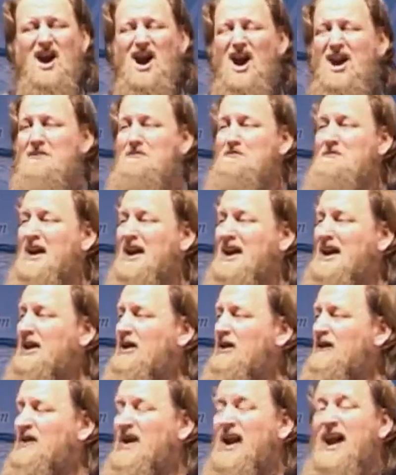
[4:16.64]
and many
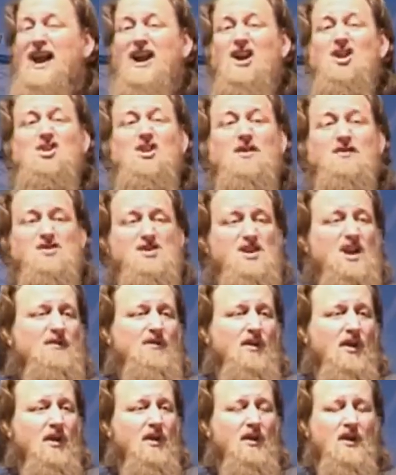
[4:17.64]
of the age of
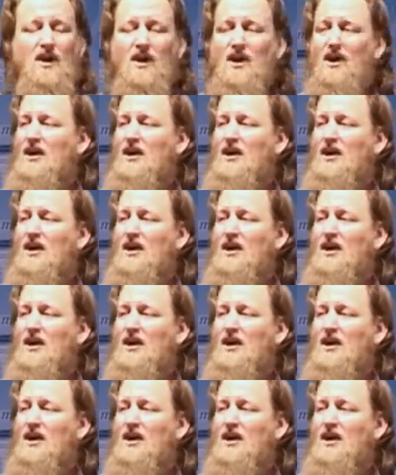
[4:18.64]
7,